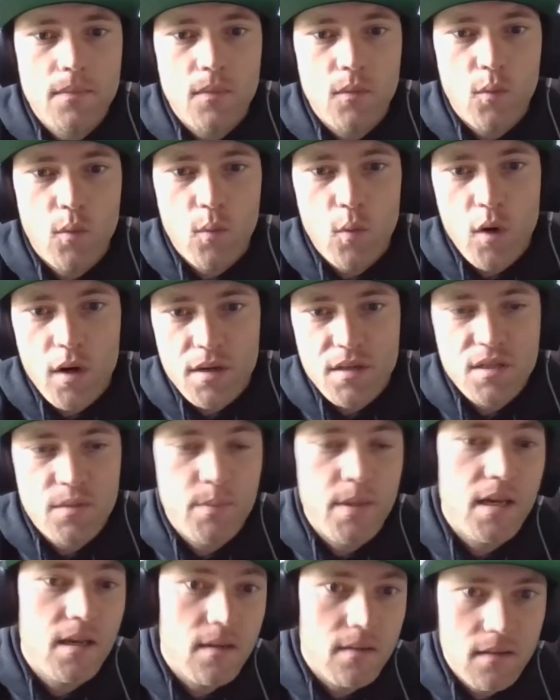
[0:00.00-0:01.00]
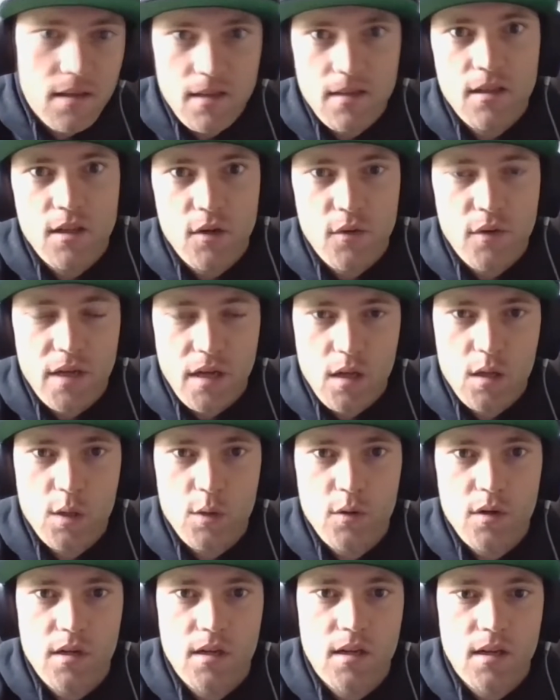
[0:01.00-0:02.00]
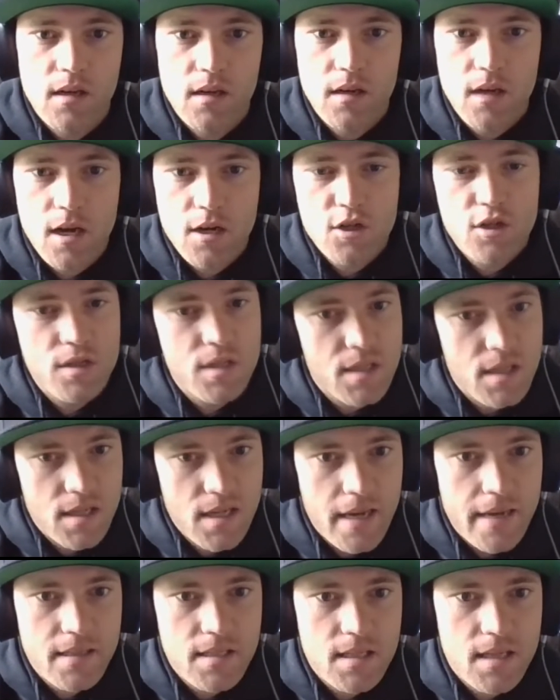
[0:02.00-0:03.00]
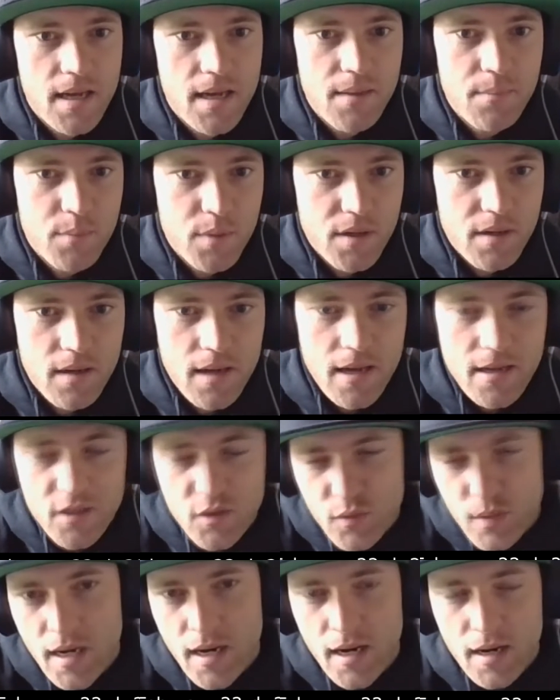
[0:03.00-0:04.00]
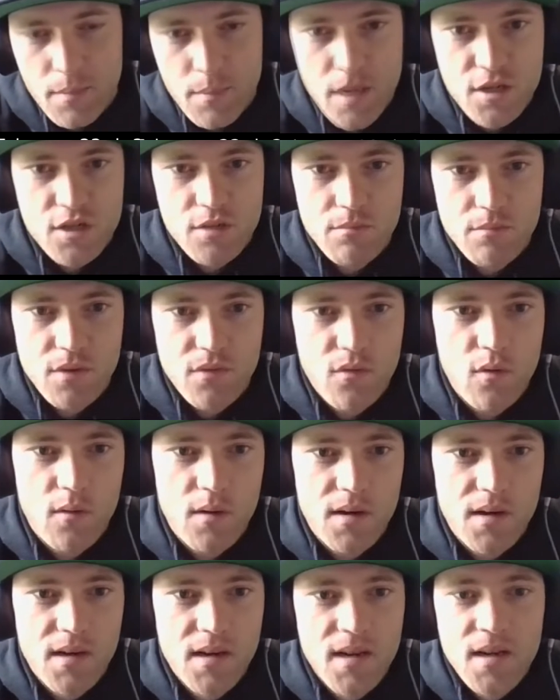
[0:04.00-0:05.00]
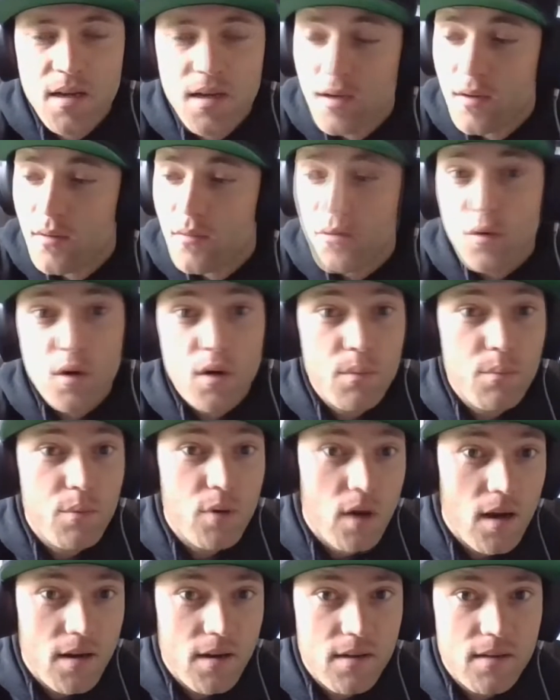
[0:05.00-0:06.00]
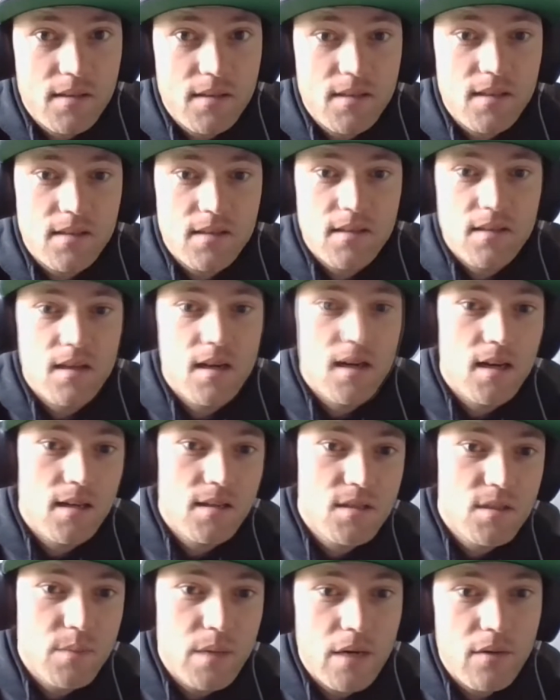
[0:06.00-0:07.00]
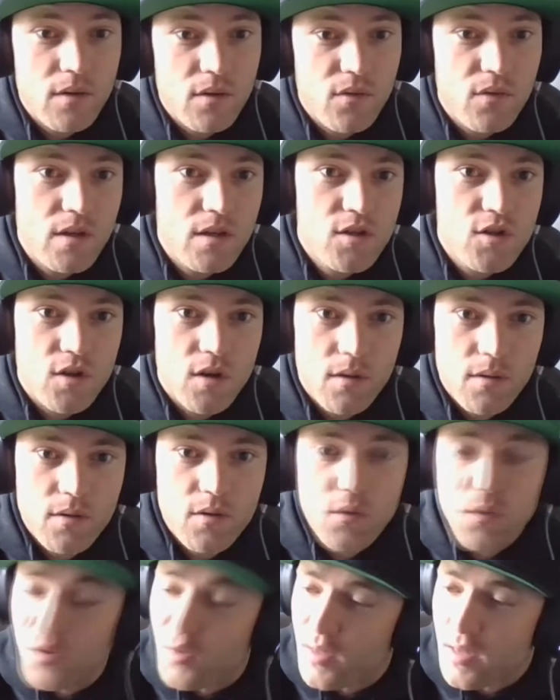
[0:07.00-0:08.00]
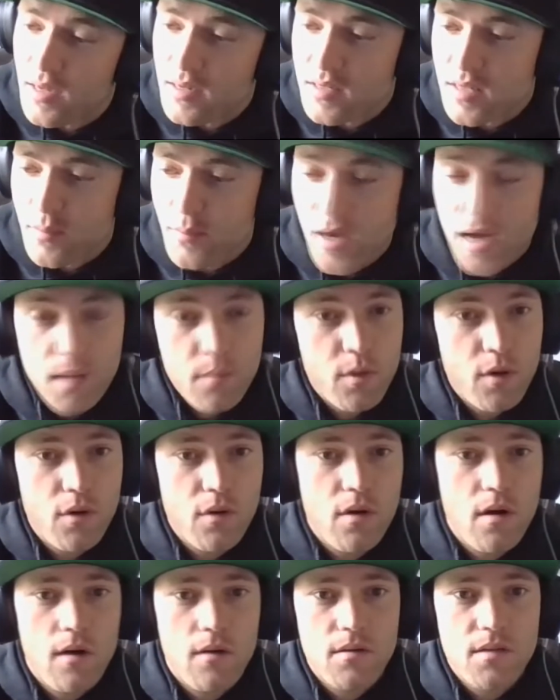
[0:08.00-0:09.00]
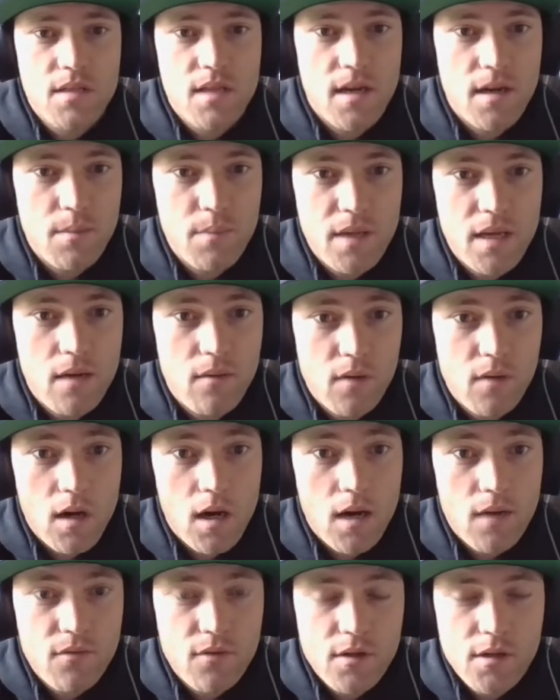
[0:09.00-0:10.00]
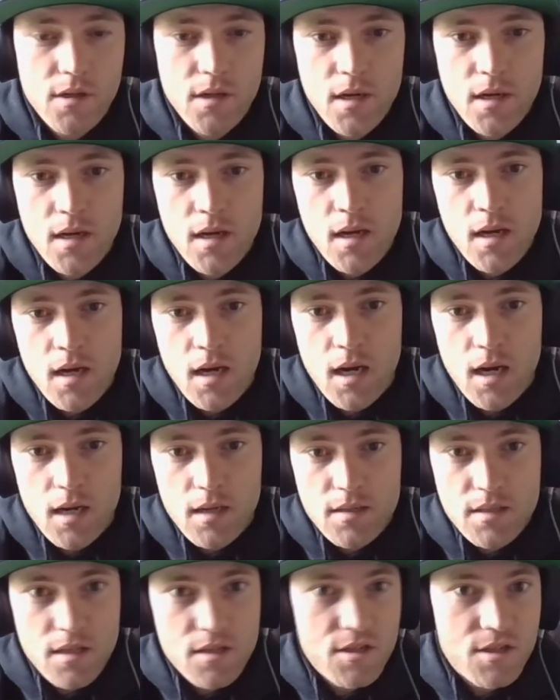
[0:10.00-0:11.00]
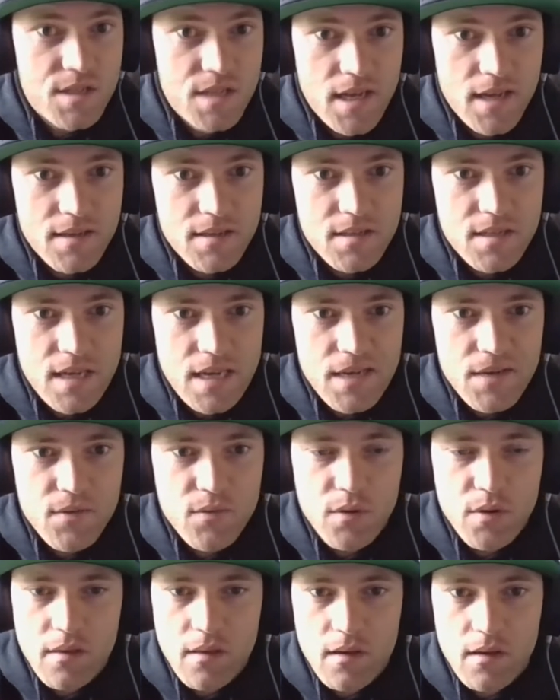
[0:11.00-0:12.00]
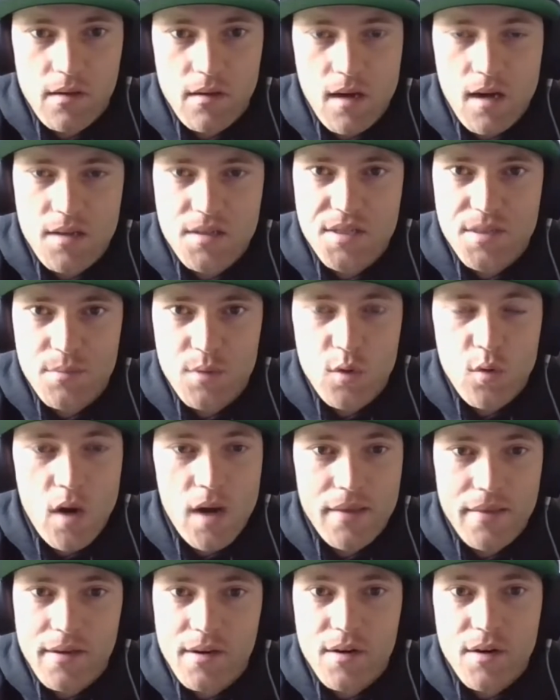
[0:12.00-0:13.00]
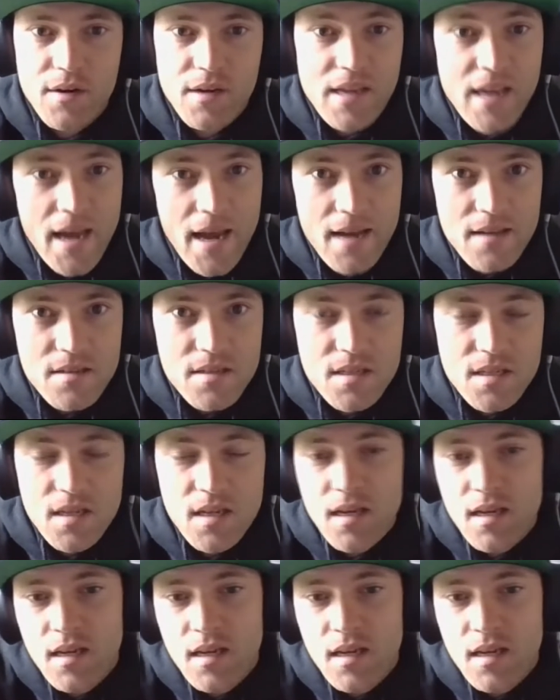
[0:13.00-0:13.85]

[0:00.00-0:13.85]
What has been included in not just the testnet, but as we kind of mentioned before, for a product to be able to feature all the cool things that PAC protocol is going to be to offer, such as yanSafe with the awesome UI that it already has.